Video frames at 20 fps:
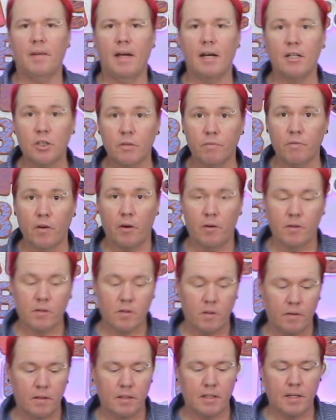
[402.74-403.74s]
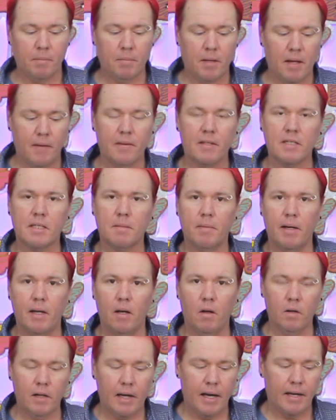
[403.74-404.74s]
As you've noticed on the template, there's some
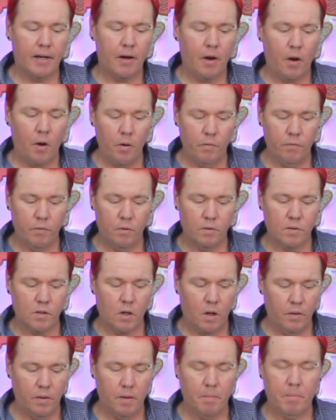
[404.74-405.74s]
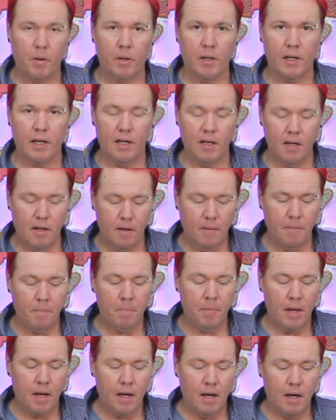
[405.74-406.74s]
elongated ovals on the body.
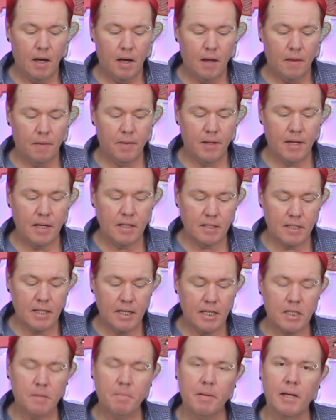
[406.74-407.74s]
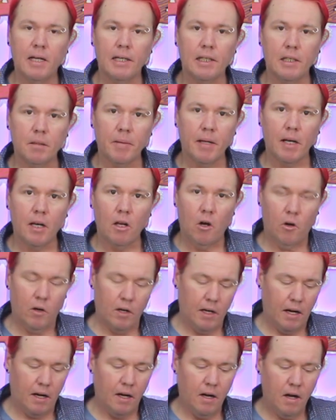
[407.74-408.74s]
These need to be a little bit
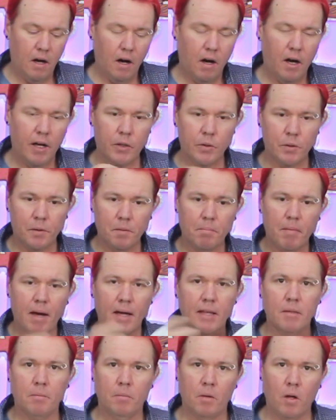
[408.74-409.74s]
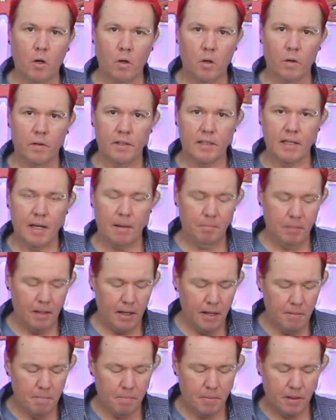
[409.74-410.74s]
longer. I couldn't make them long on the
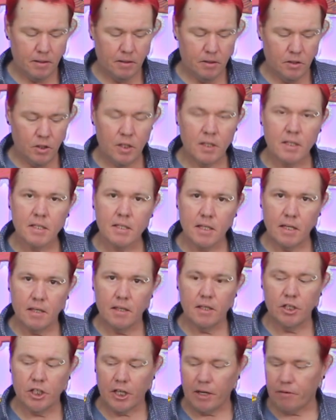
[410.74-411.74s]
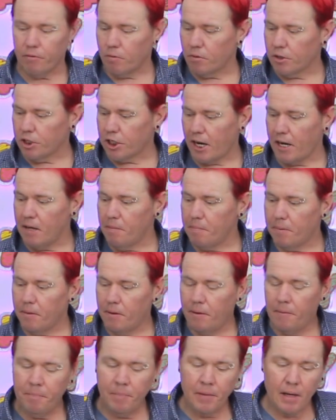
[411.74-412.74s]
template, but you can see the general shape,
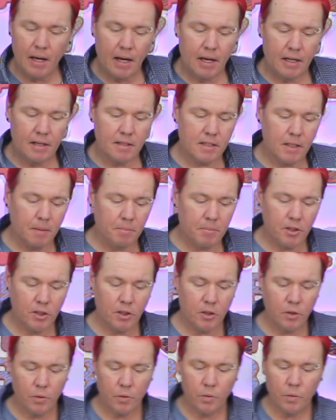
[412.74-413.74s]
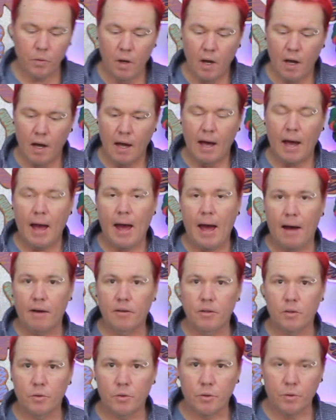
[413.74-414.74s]
and it's up to you how
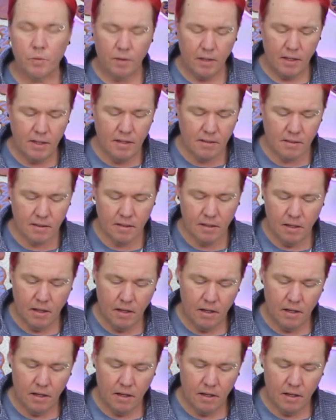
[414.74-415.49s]
you do these.